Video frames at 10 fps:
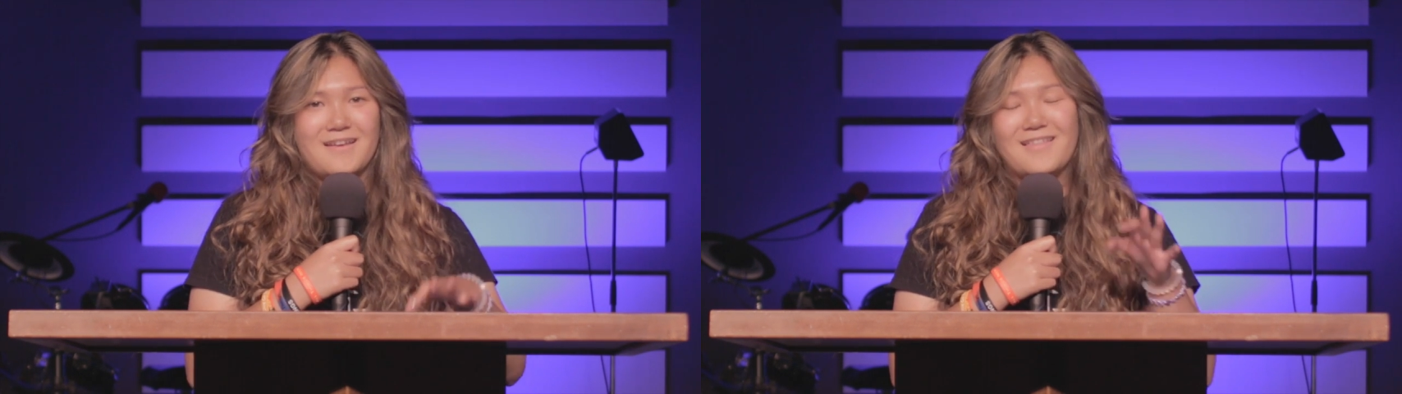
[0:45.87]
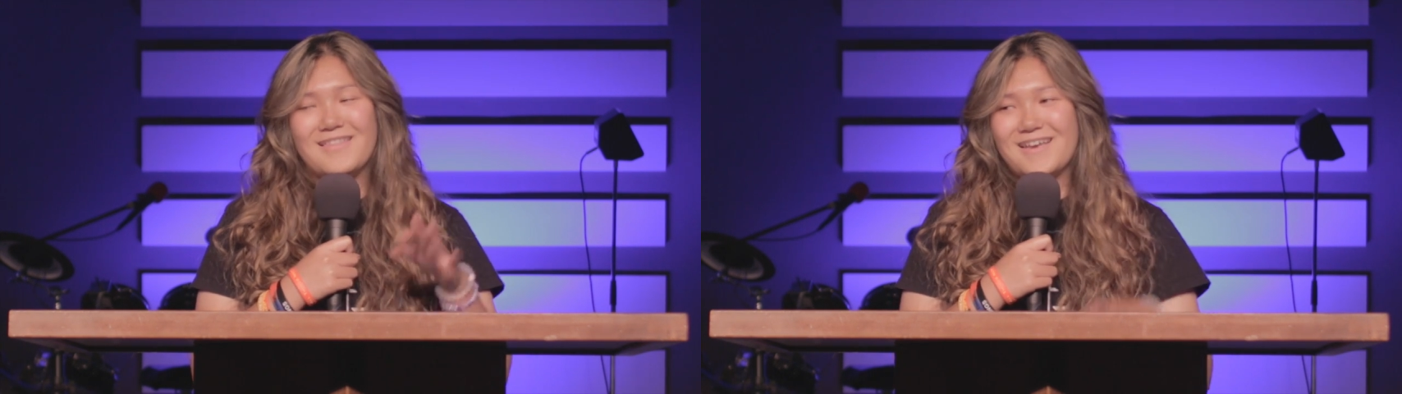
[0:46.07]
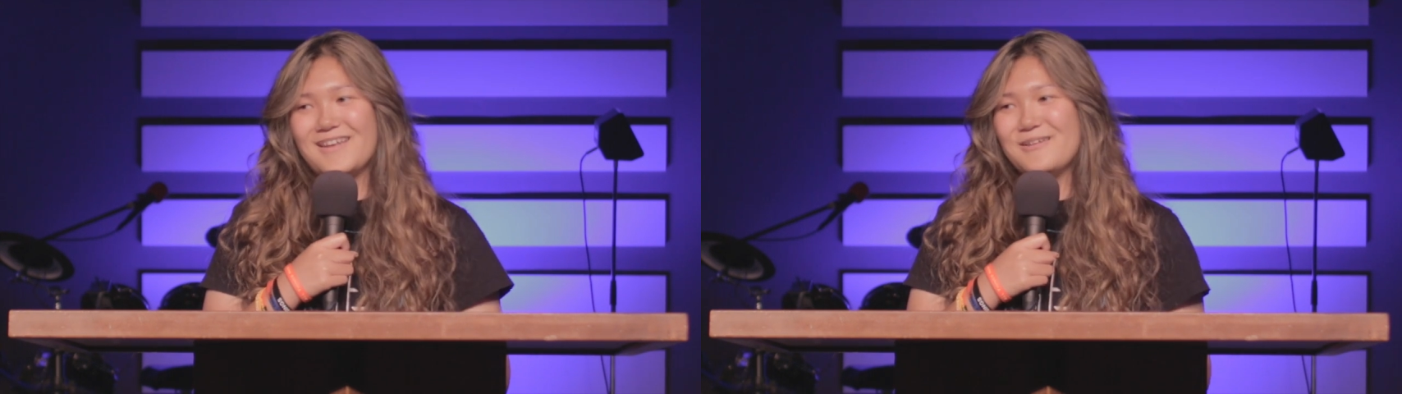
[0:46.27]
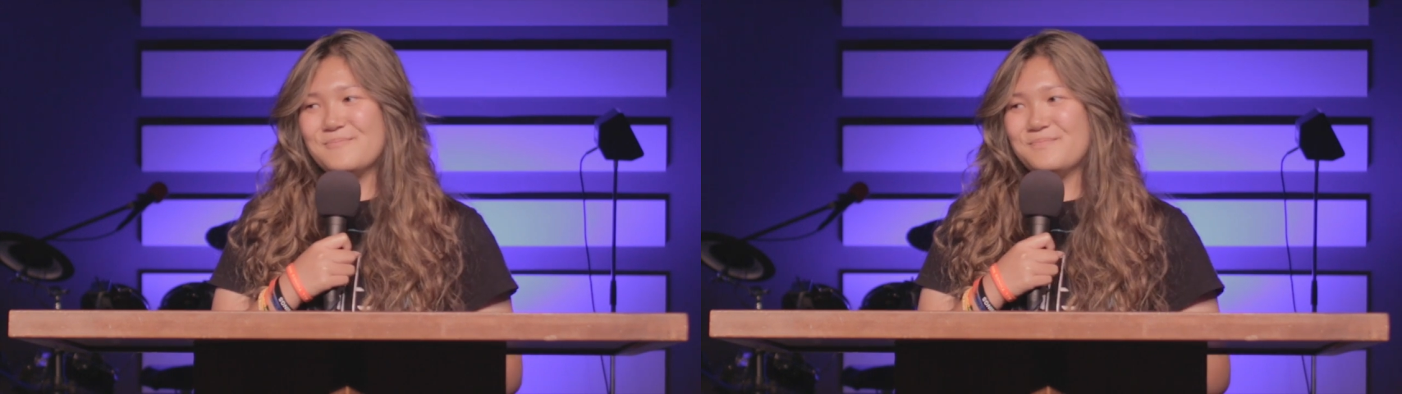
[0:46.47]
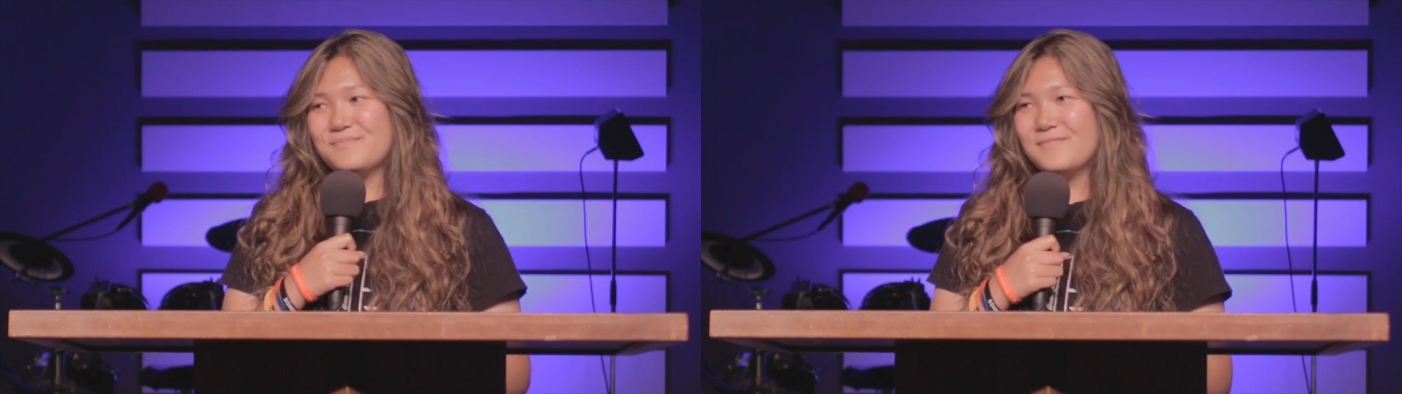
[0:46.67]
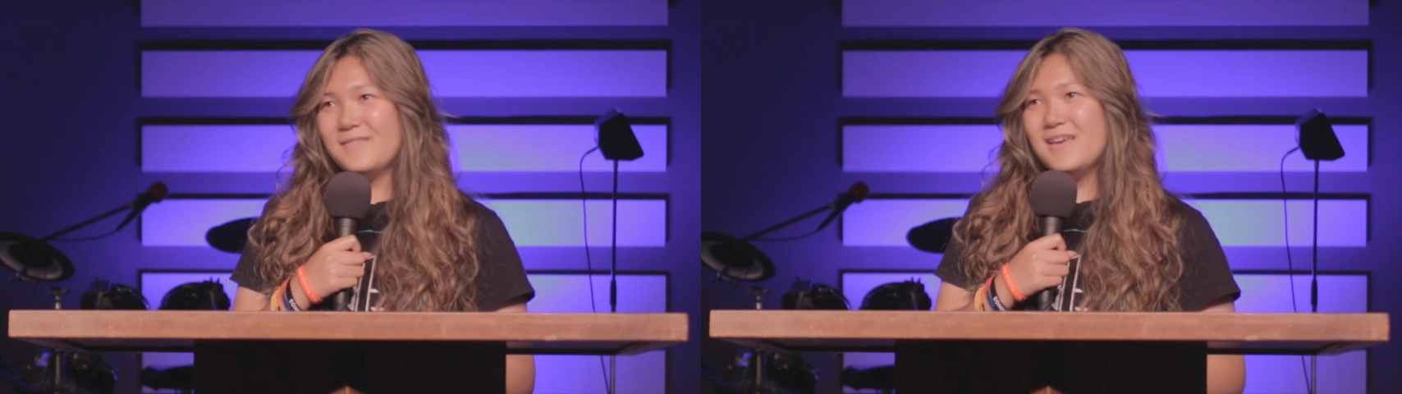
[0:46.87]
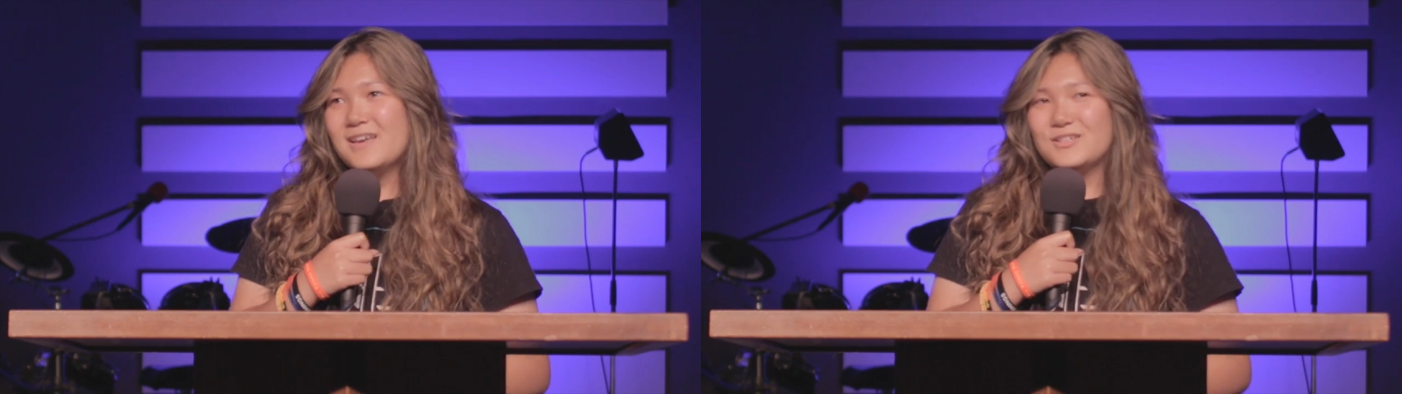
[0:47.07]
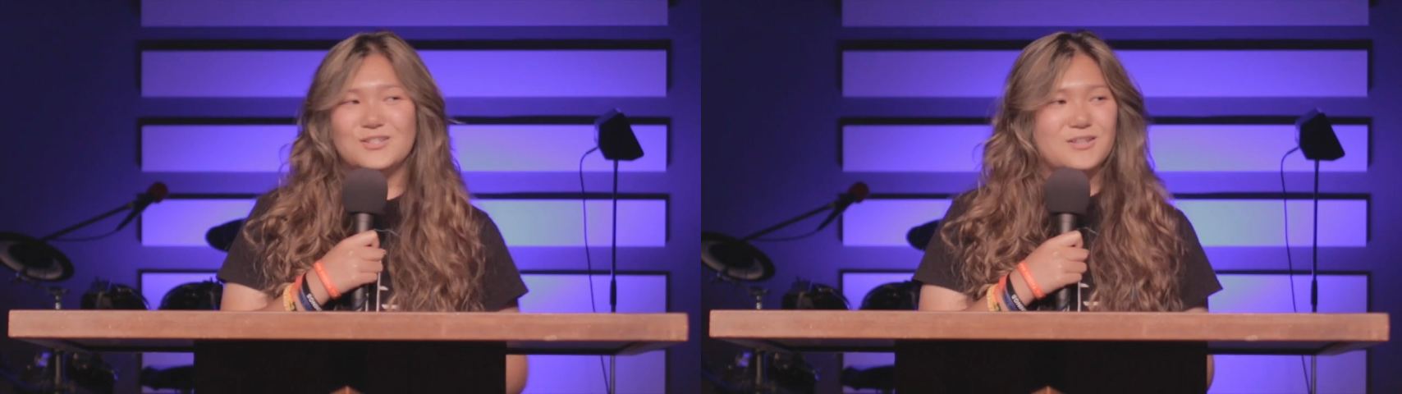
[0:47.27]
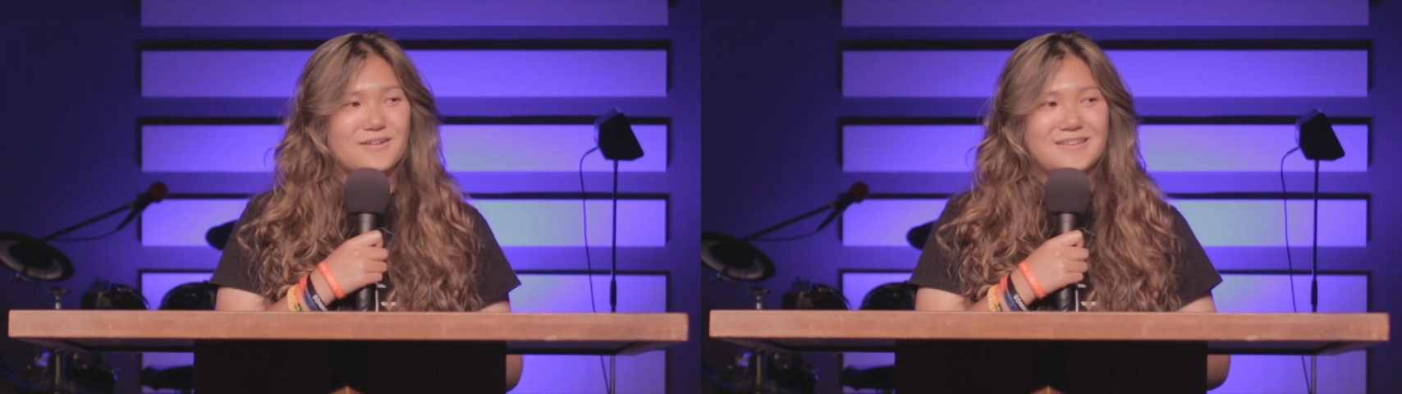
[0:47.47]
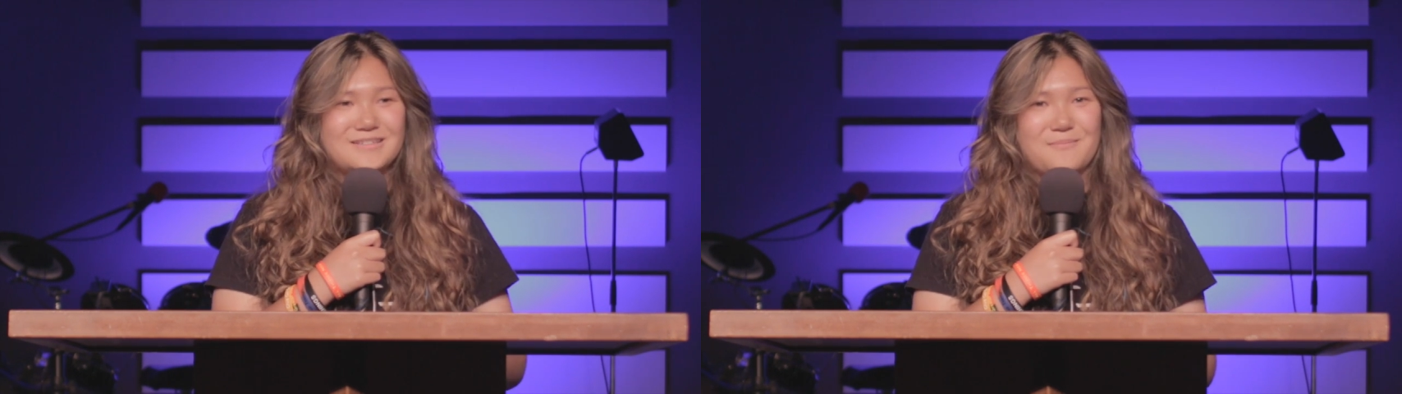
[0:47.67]
And then she's
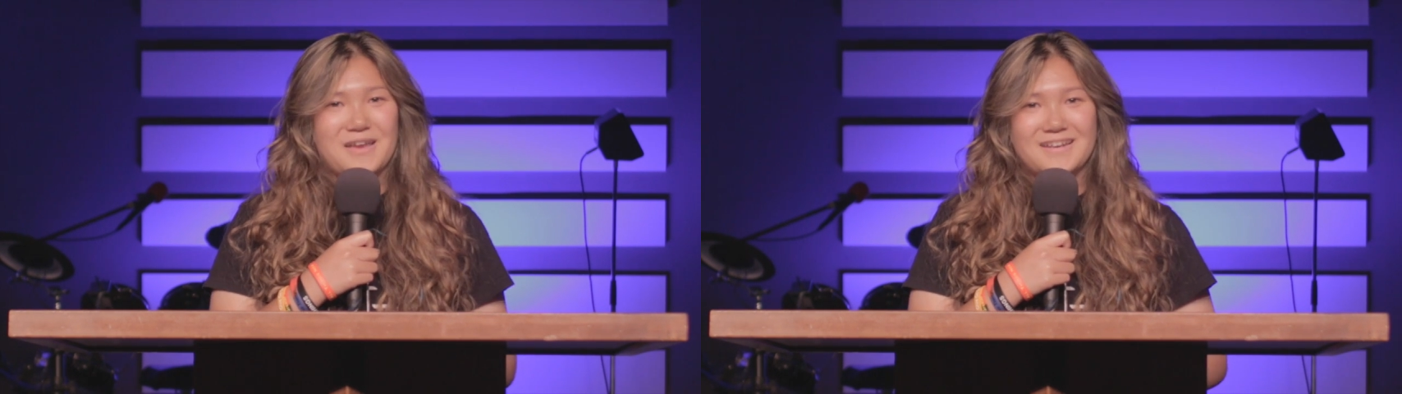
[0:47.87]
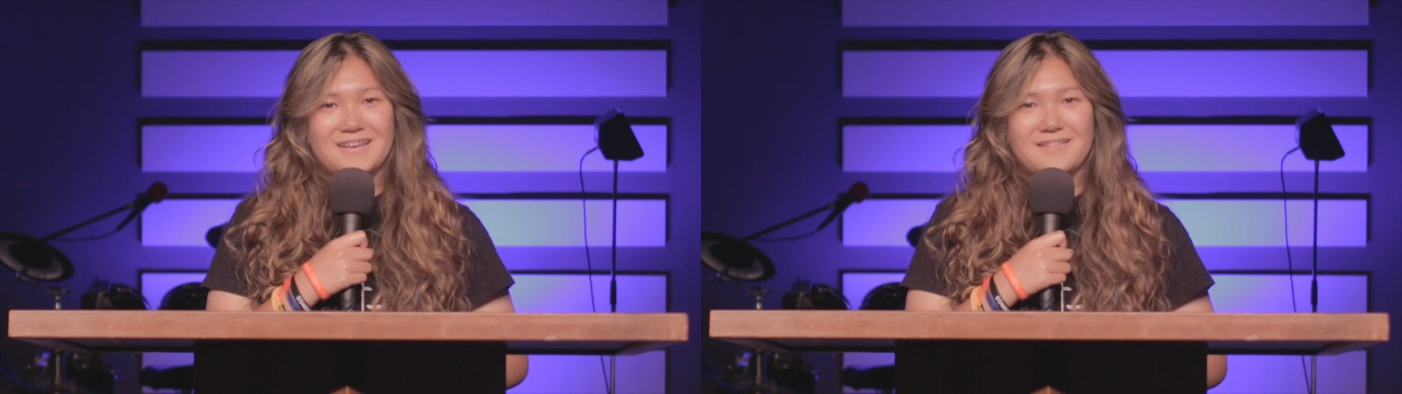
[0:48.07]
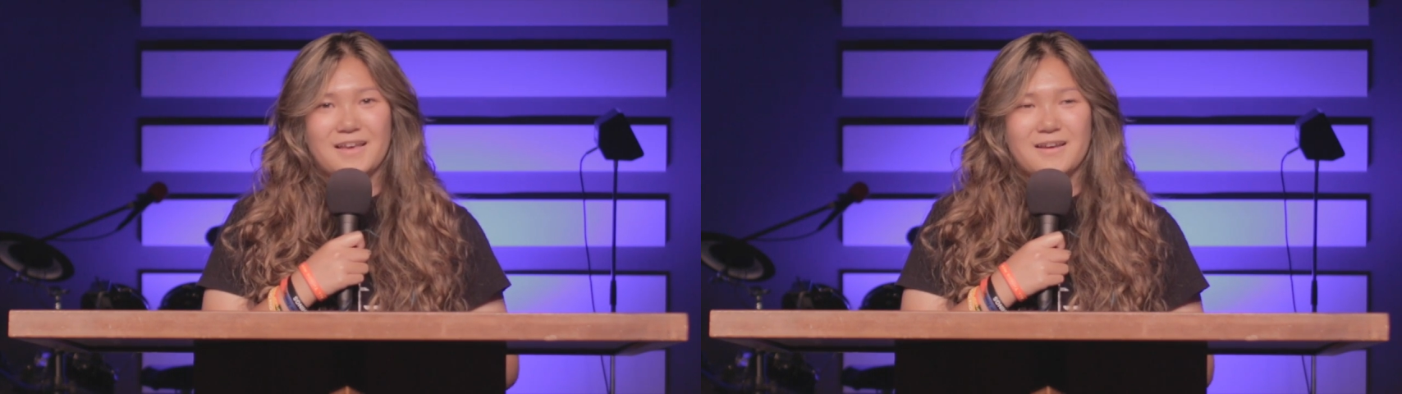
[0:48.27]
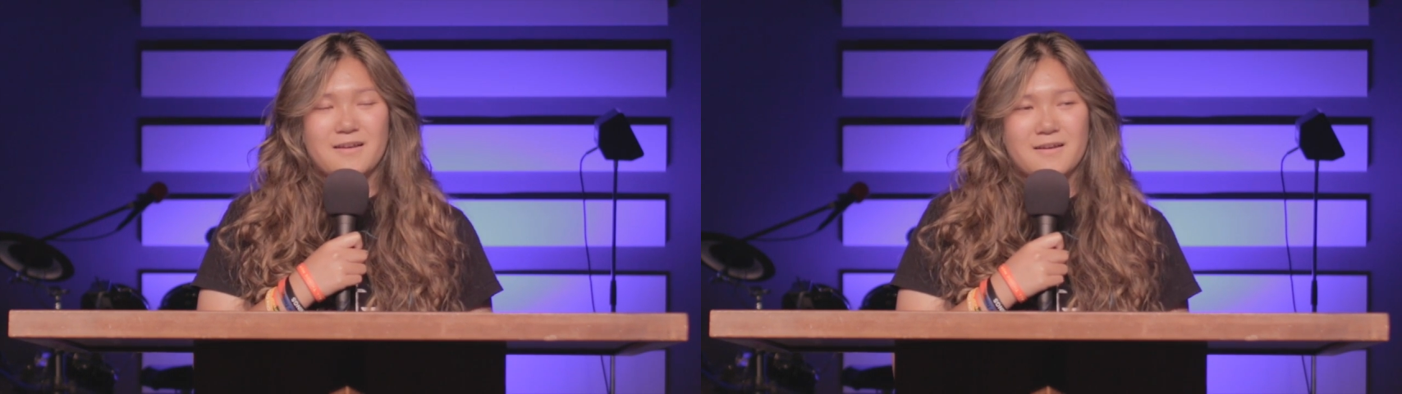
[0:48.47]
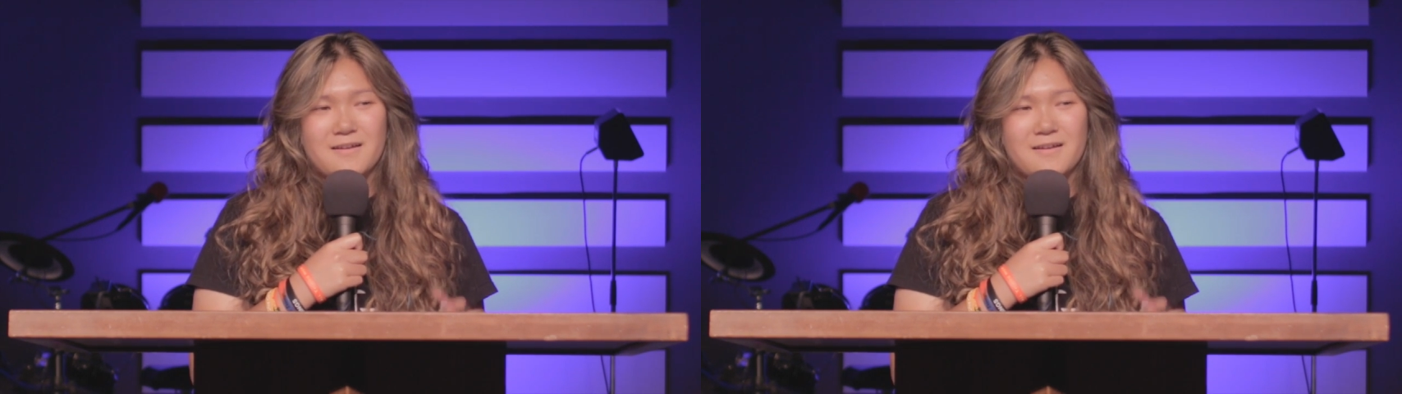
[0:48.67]
talking to Mandy, like,